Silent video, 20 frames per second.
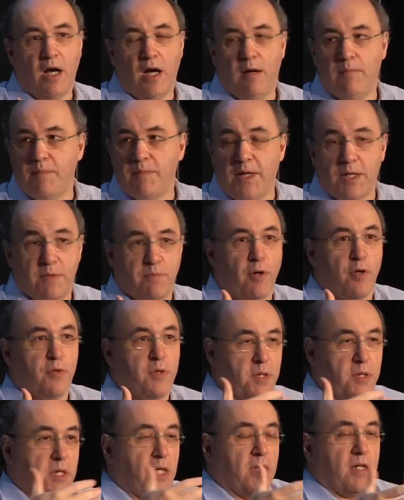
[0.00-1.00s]
there's both a
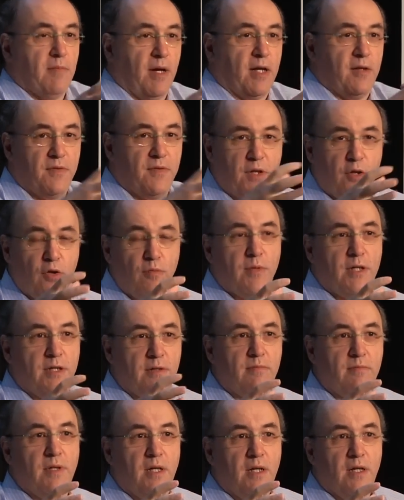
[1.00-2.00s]
certain amount of
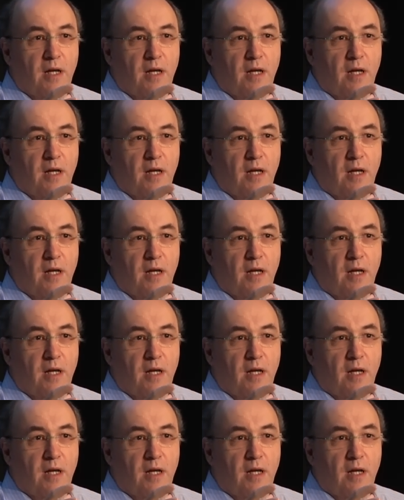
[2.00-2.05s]
human,